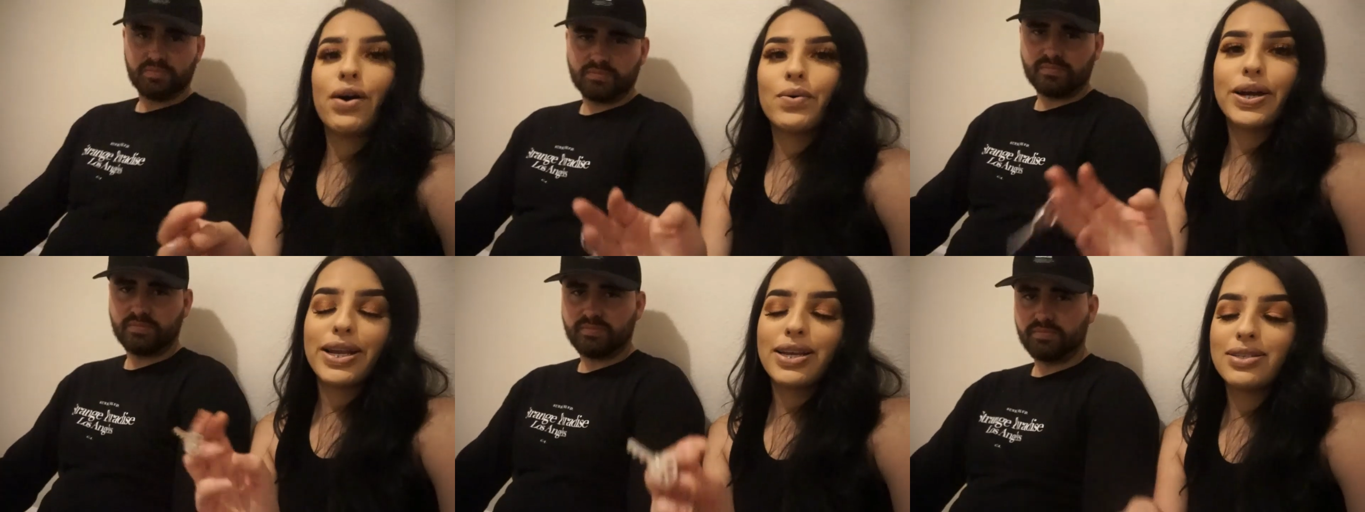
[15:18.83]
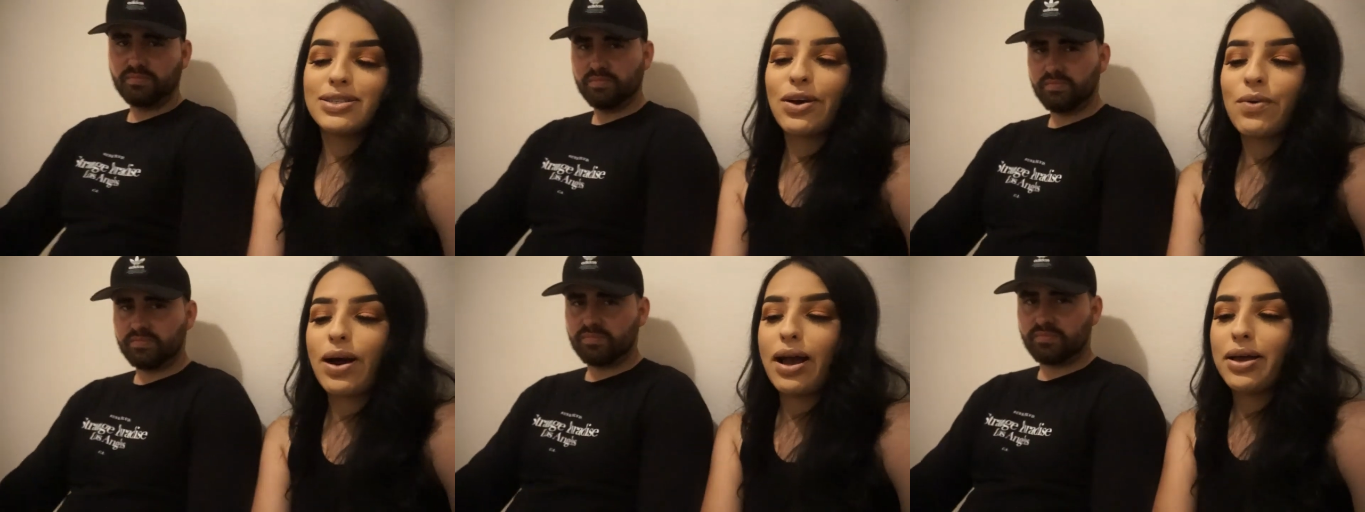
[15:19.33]
Speaker 1: Alrighty,
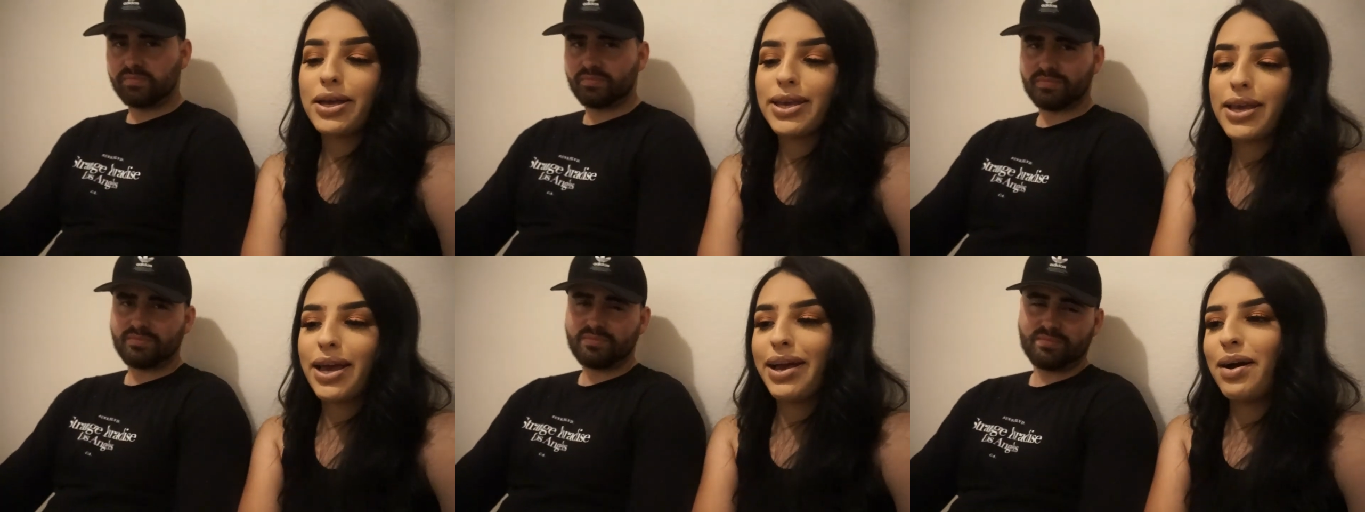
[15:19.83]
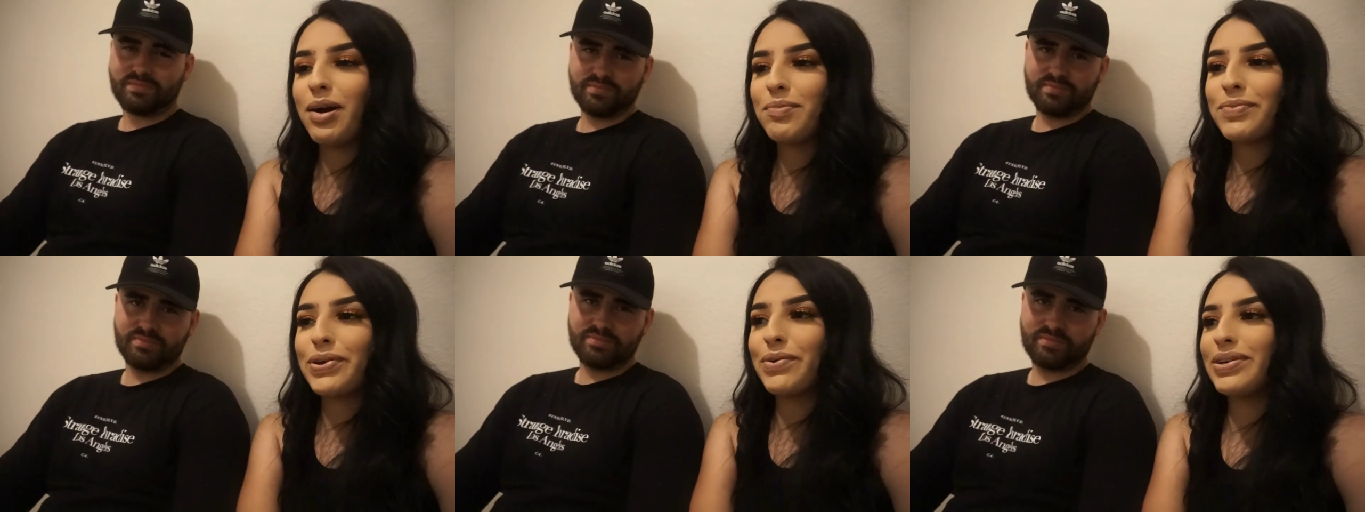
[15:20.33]
so I
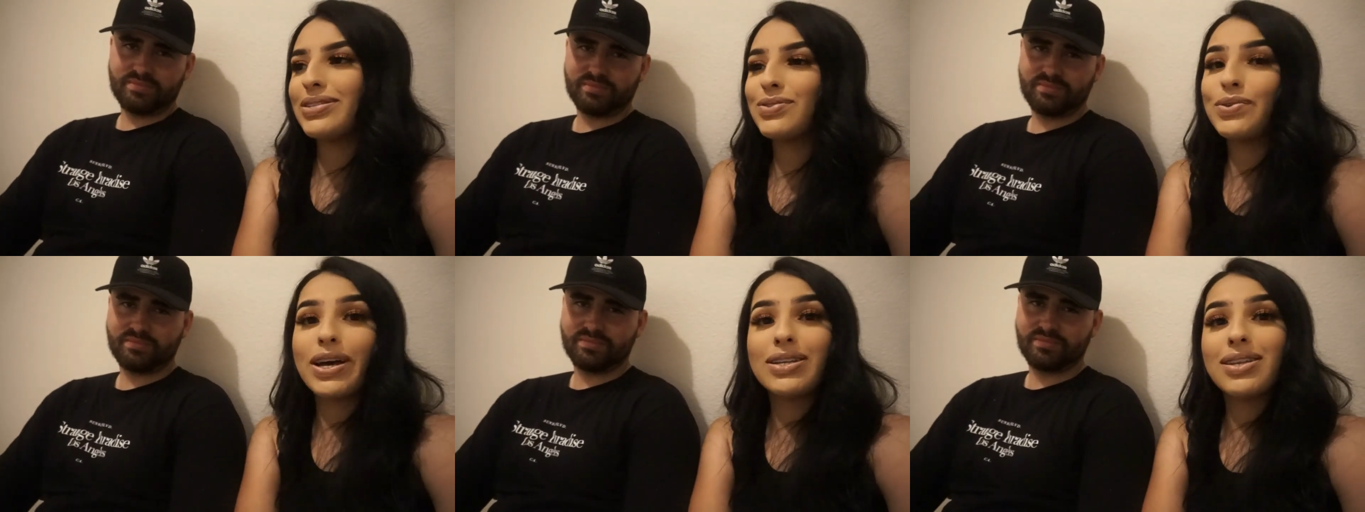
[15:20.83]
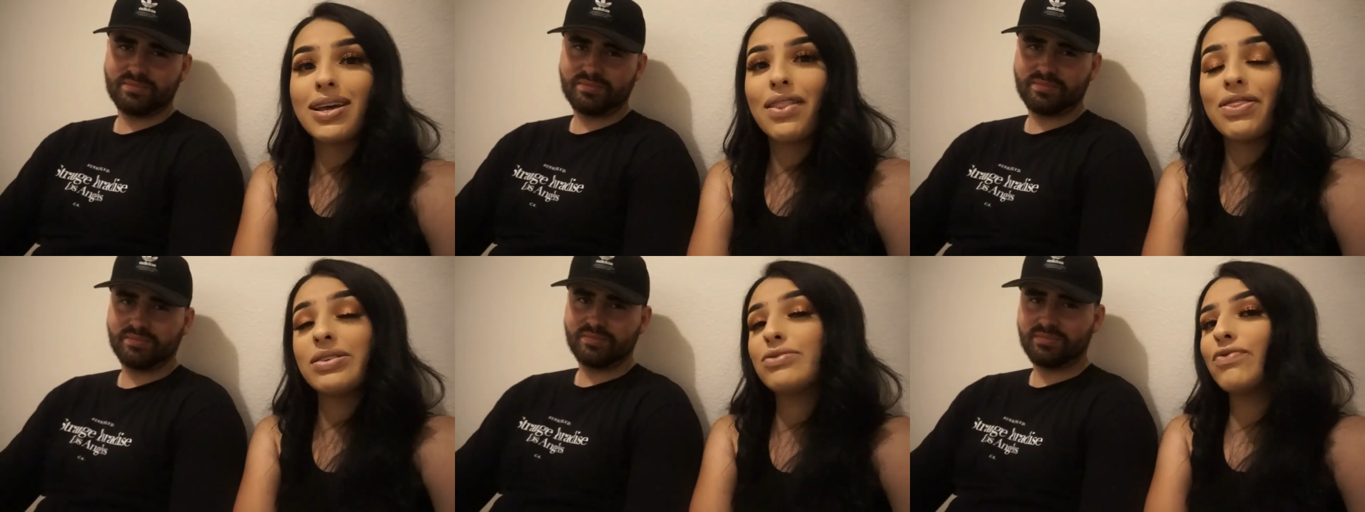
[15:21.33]
am going to end
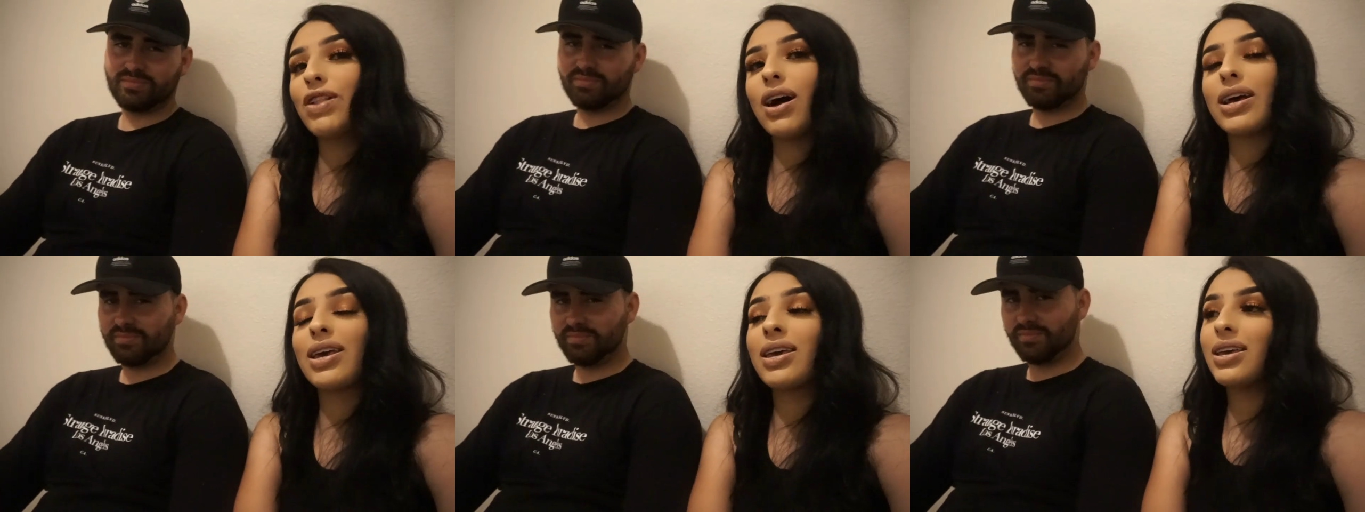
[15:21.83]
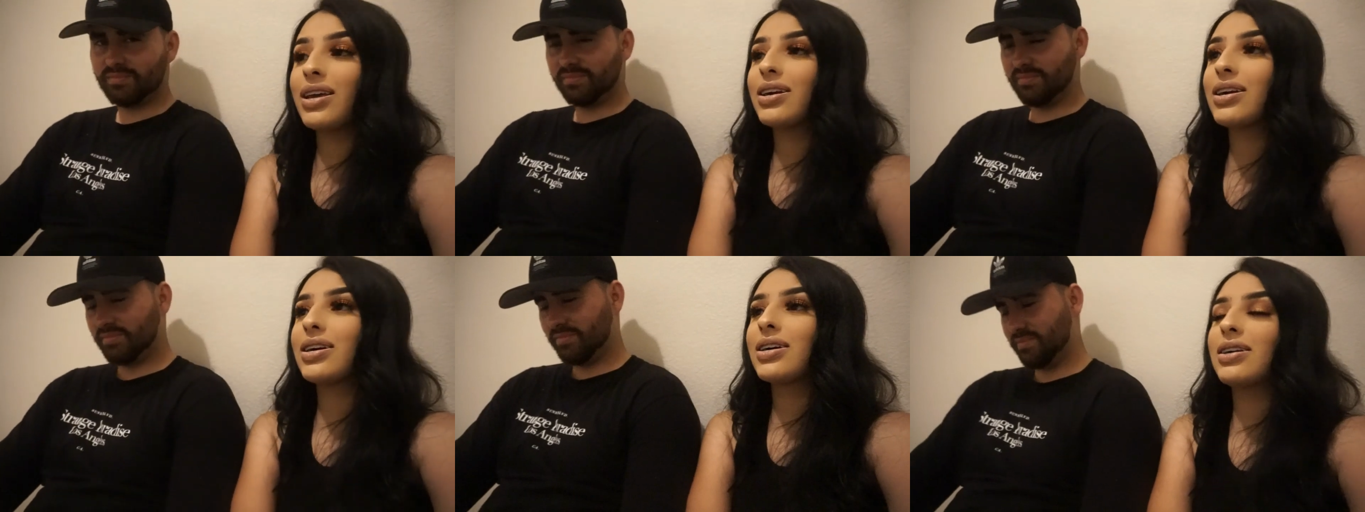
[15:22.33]
this vlog
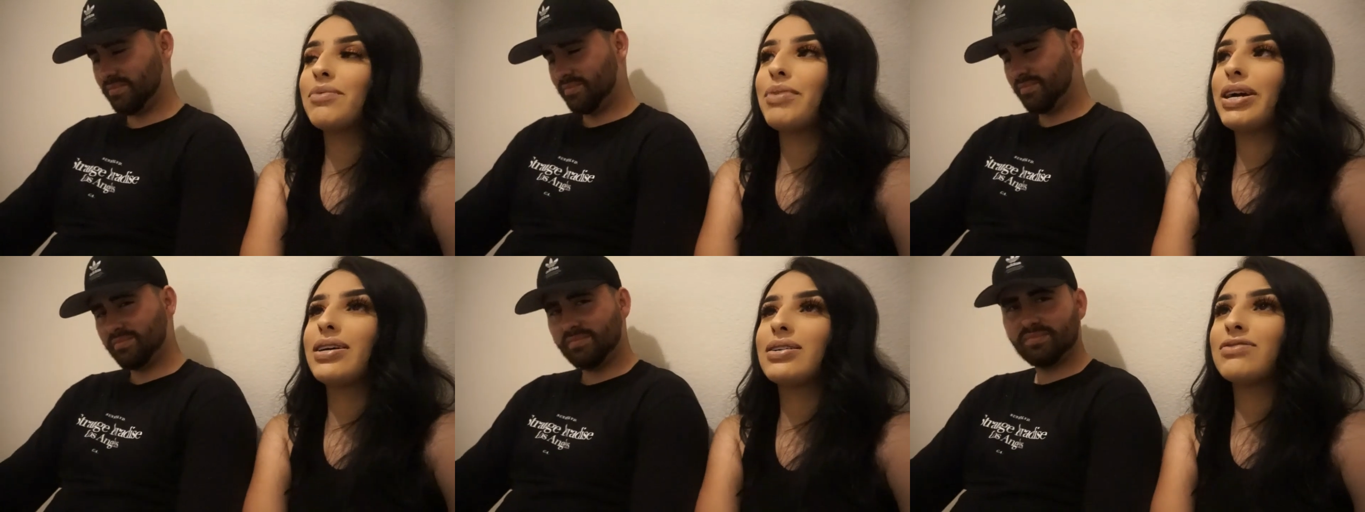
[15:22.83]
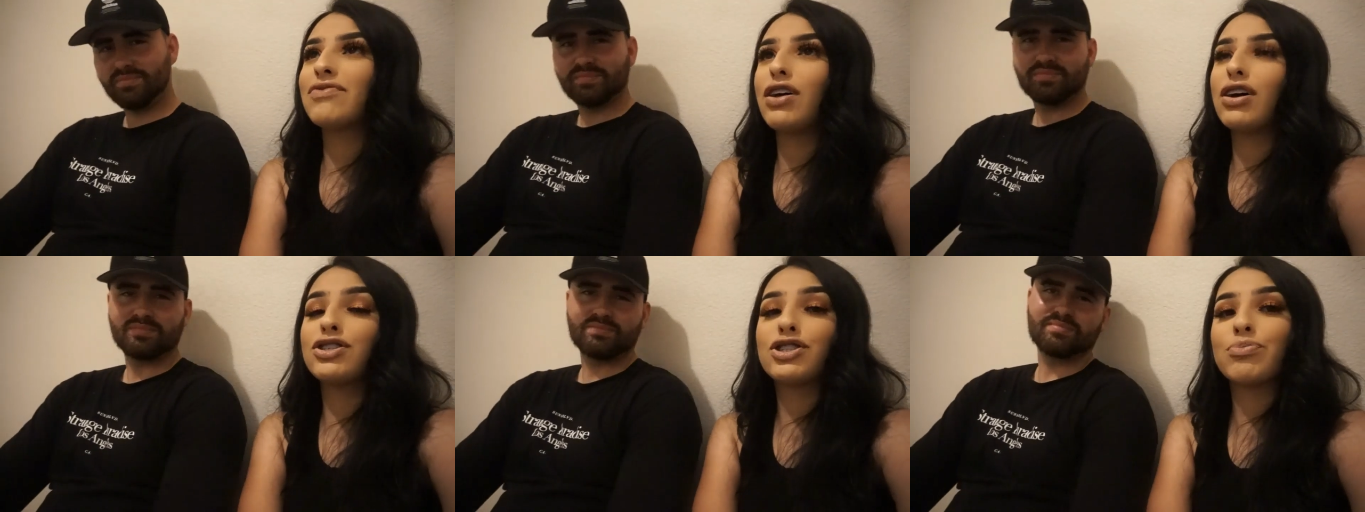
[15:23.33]
here. My next
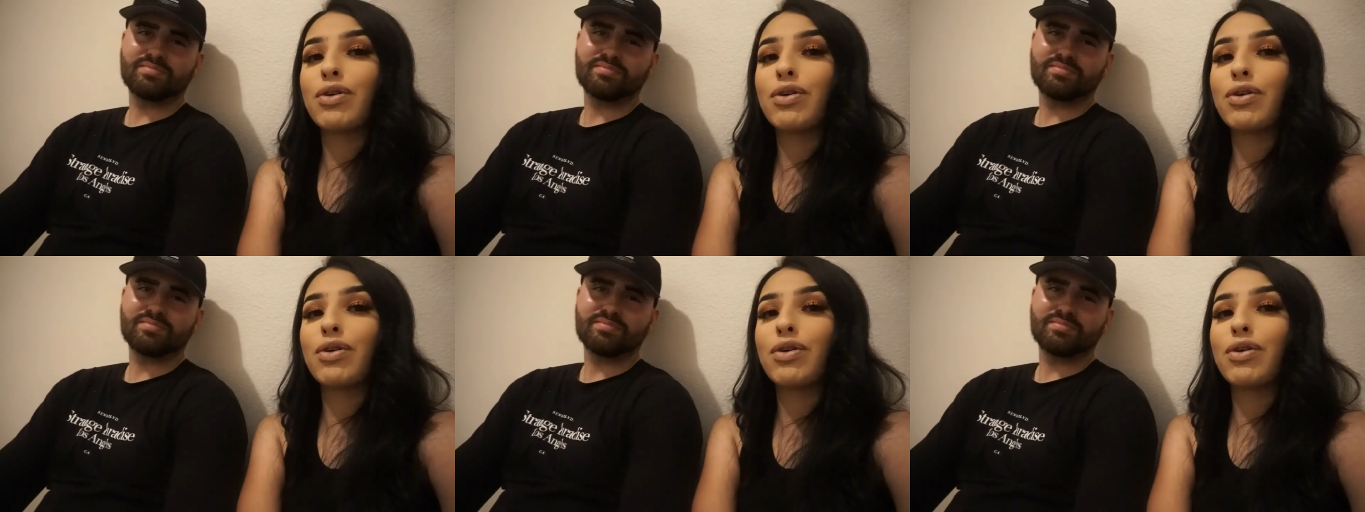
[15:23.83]
vlog should